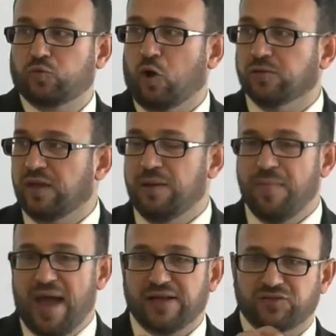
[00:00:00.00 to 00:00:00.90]
total
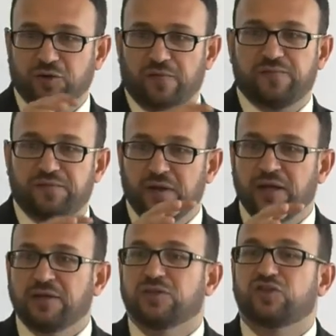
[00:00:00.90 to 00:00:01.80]
mass of
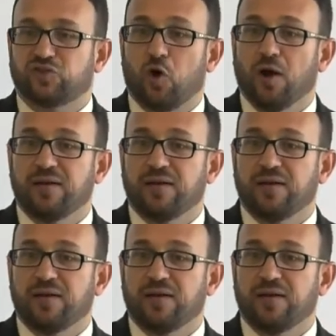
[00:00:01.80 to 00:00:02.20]
soil